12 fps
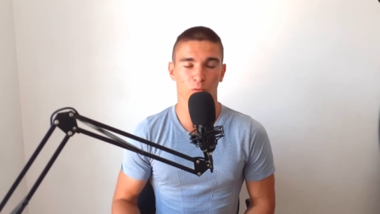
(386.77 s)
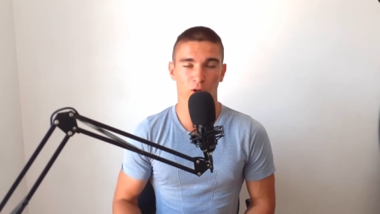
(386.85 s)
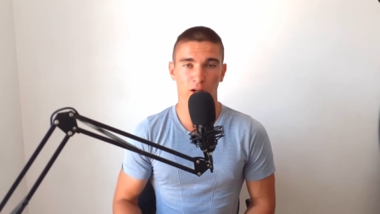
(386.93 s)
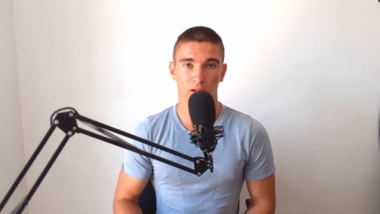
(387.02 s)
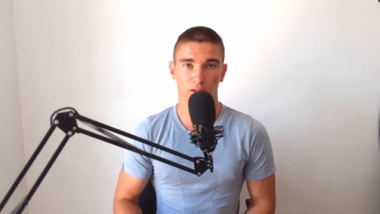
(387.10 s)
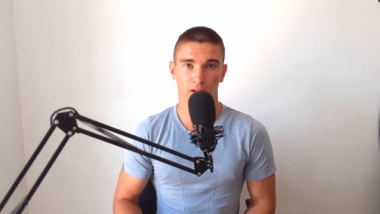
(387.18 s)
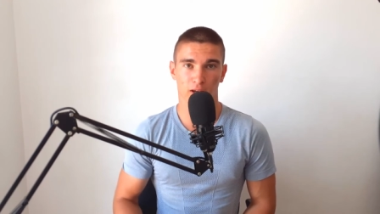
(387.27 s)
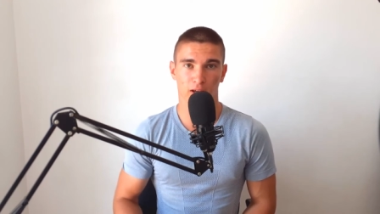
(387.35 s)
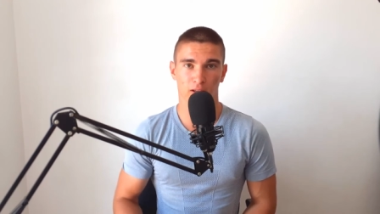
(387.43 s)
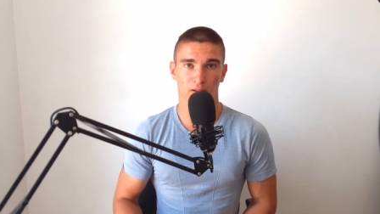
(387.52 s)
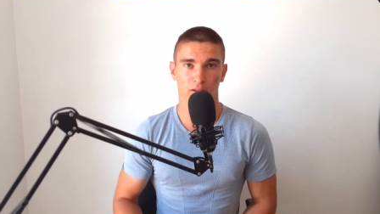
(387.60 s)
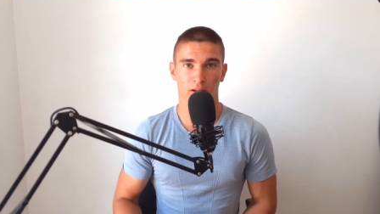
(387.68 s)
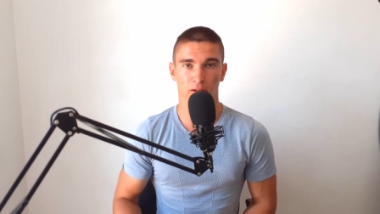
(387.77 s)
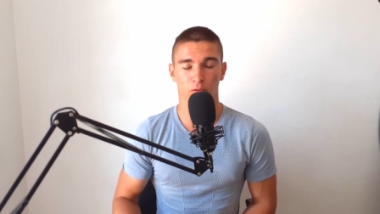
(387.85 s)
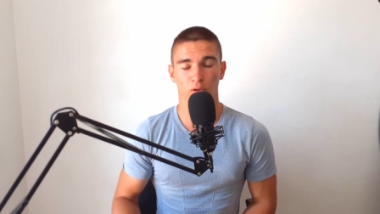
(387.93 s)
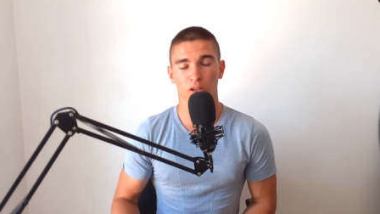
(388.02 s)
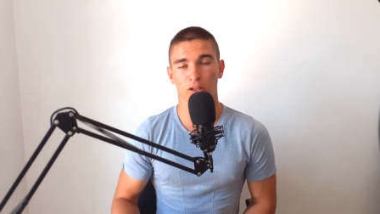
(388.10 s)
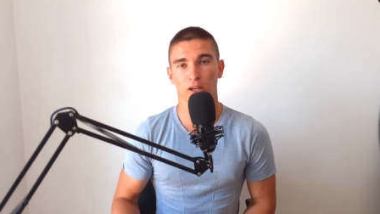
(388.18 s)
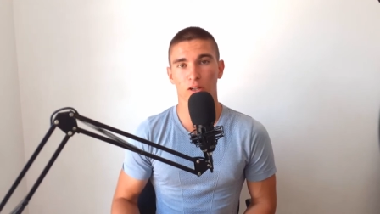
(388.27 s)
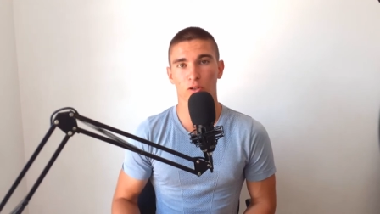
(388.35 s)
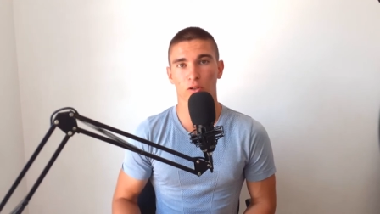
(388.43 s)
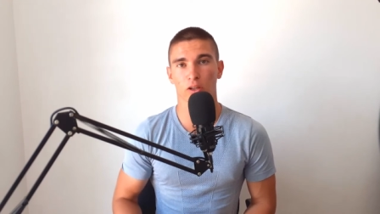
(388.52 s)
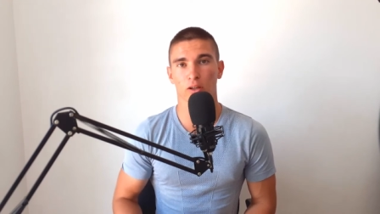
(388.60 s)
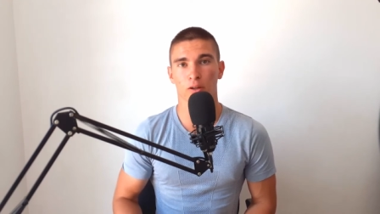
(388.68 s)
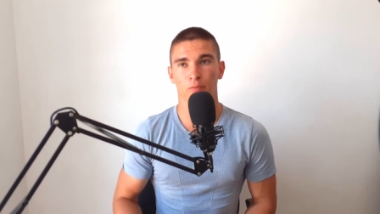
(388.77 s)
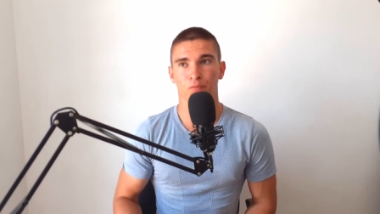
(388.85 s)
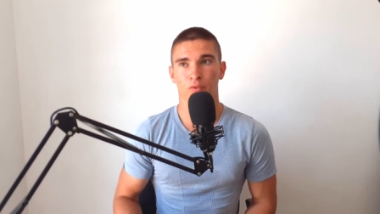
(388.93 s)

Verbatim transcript: your brain. And uh, reading actually